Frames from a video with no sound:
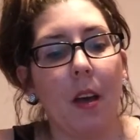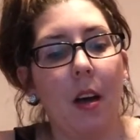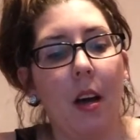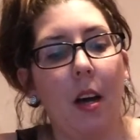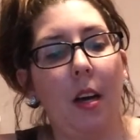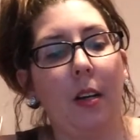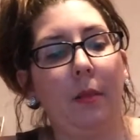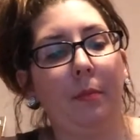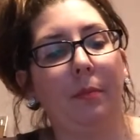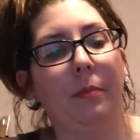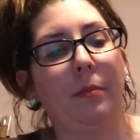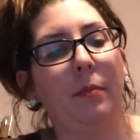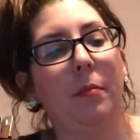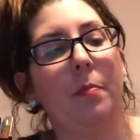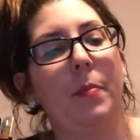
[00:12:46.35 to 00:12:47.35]

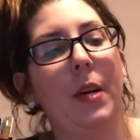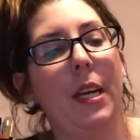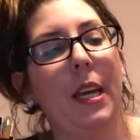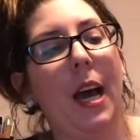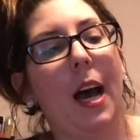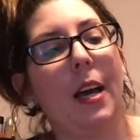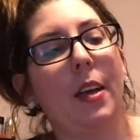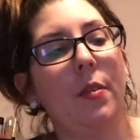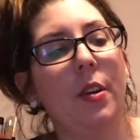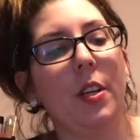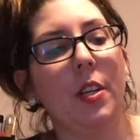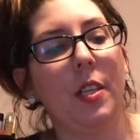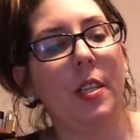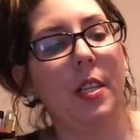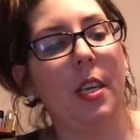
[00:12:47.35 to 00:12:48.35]
But yeah, you can
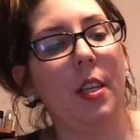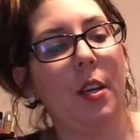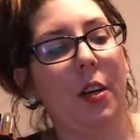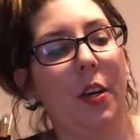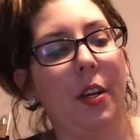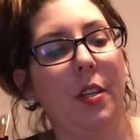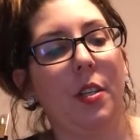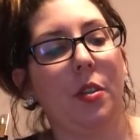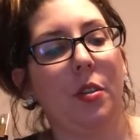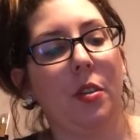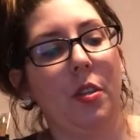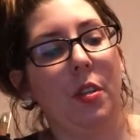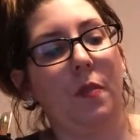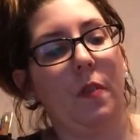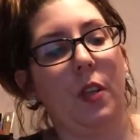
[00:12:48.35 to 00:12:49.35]
just see the
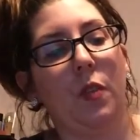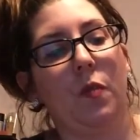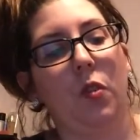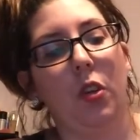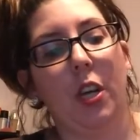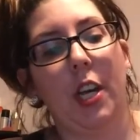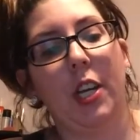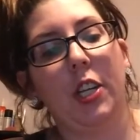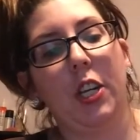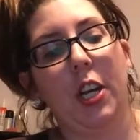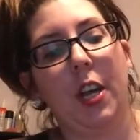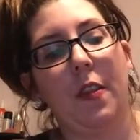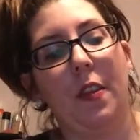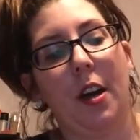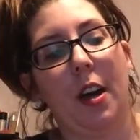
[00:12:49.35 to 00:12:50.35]
crystals of
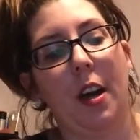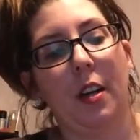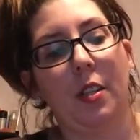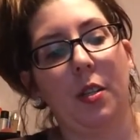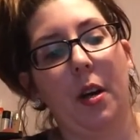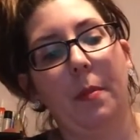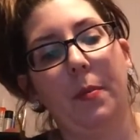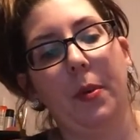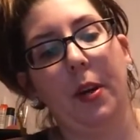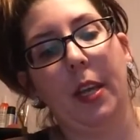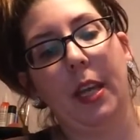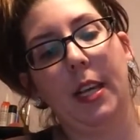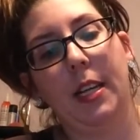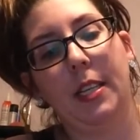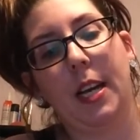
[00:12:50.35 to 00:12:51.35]
exfoliation in there, and so I'm
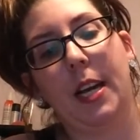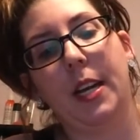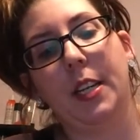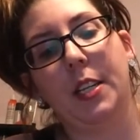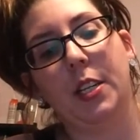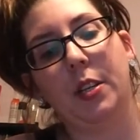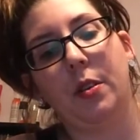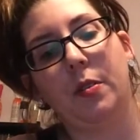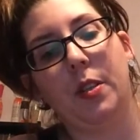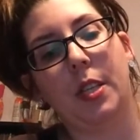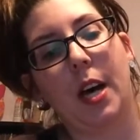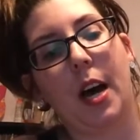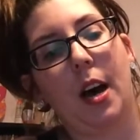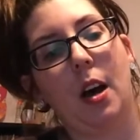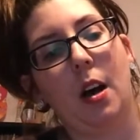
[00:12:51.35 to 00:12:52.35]
really excited to use
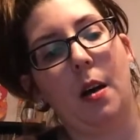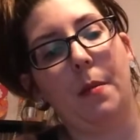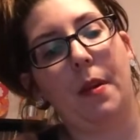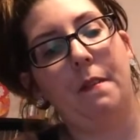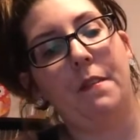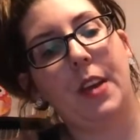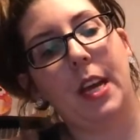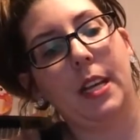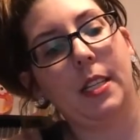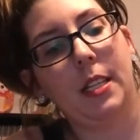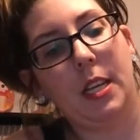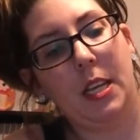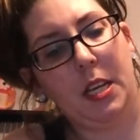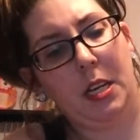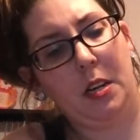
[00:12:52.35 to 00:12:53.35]
that on my face
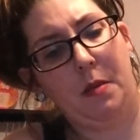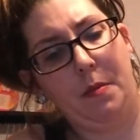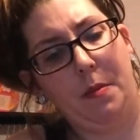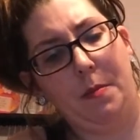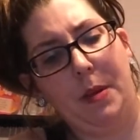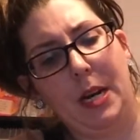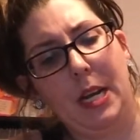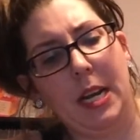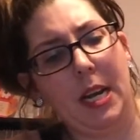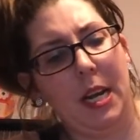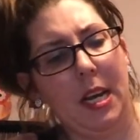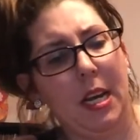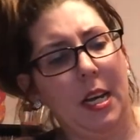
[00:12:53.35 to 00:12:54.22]
and on my body.